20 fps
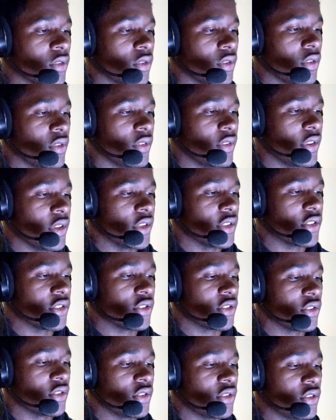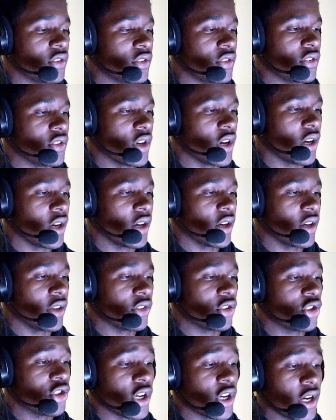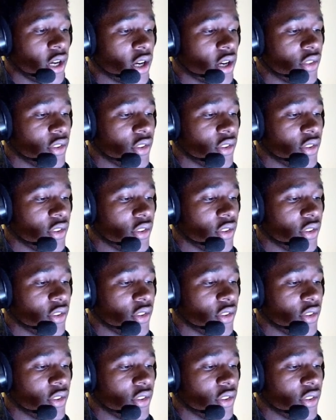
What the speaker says: this check on